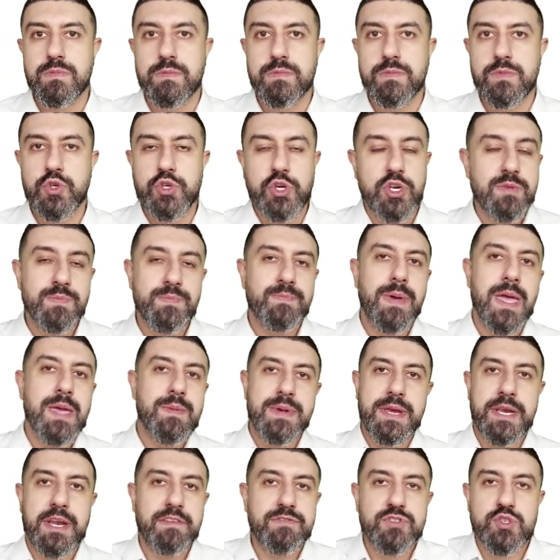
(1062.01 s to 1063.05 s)
You couldn't pay me
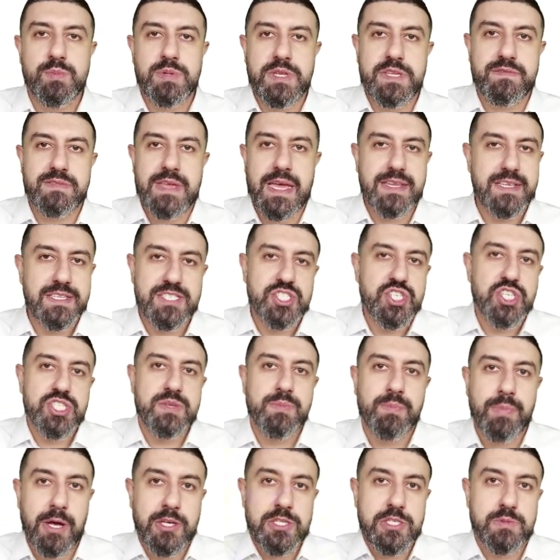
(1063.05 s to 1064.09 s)
enough to believe that. It's just
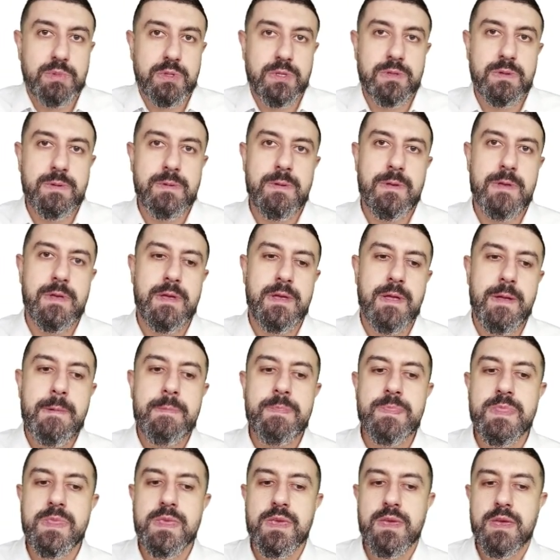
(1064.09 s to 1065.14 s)
impossible.
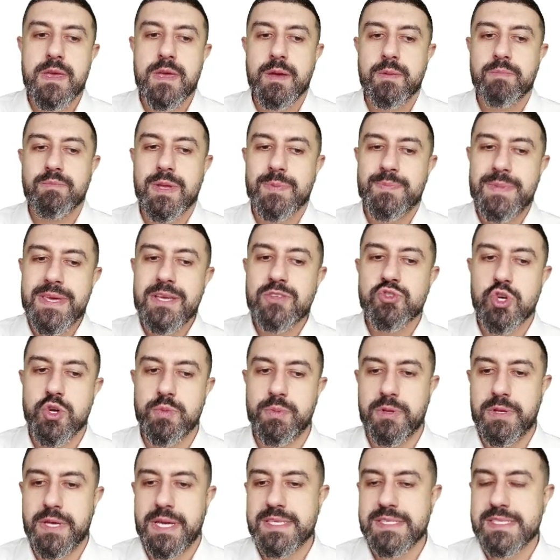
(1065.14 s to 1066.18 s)
But being
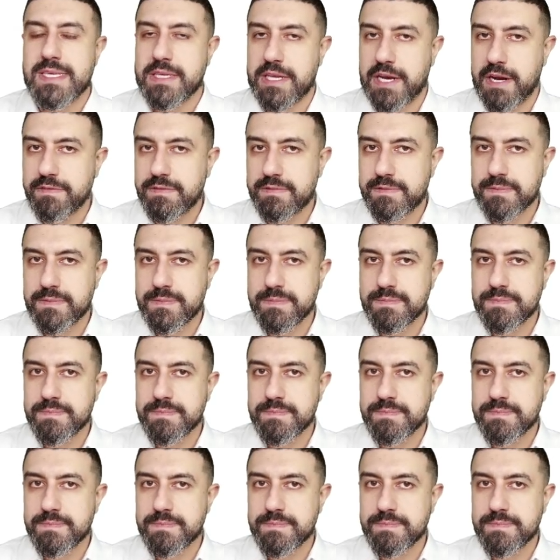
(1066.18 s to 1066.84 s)
durable isn't enough.